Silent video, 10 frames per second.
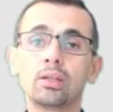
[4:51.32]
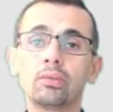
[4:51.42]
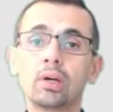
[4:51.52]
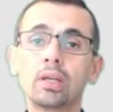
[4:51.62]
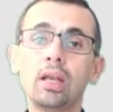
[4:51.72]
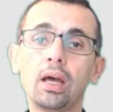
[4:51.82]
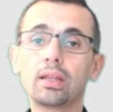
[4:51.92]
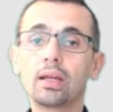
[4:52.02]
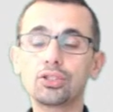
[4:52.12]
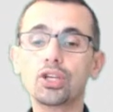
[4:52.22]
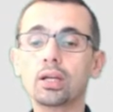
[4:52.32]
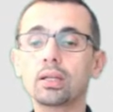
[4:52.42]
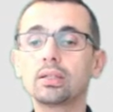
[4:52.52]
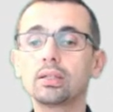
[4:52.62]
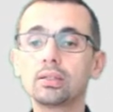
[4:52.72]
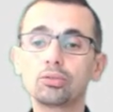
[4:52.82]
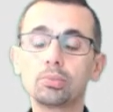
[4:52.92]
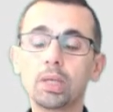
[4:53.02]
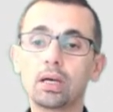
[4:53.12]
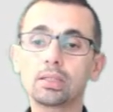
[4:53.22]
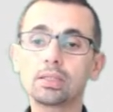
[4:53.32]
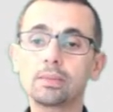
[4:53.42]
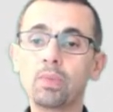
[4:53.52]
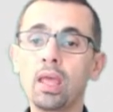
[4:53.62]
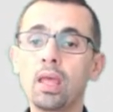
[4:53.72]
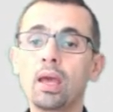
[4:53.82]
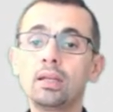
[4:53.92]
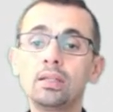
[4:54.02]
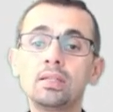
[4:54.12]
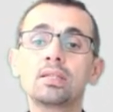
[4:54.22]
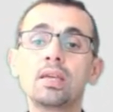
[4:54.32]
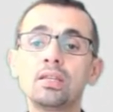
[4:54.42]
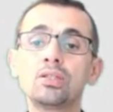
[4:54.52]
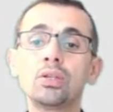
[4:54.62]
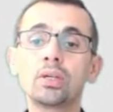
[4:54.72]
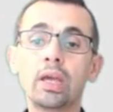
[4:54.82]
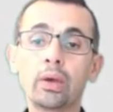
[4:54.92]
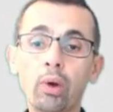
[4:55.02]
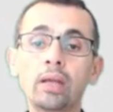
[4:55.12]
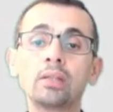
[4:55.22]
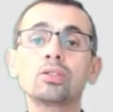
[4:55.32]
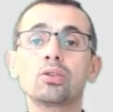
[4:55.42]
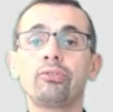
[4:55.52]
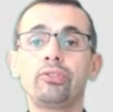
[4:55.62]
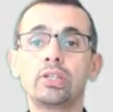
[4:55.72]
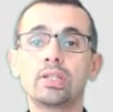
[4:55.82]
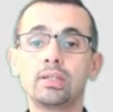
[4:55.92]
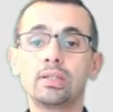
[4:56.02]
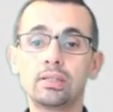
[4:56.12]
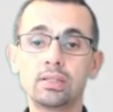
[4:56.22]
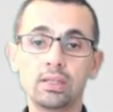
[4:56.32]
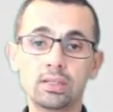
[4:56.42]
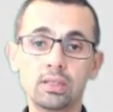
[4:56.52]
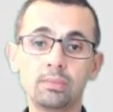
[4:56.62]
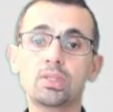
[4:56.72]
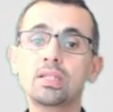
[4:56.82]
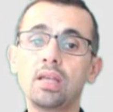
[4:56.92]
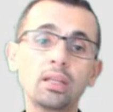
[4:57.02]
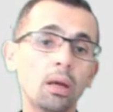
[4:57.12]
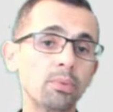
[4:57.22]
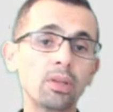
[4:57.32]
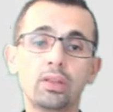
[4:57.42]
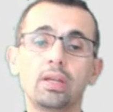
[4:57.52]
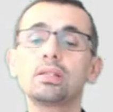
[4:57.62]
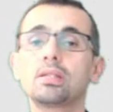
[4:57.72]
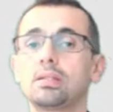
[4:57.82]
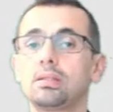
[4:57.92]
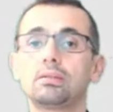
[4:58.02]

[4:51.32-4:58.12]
vanilla than chocolate, to be honest. And in this case, you can acquire the software system, set up the things,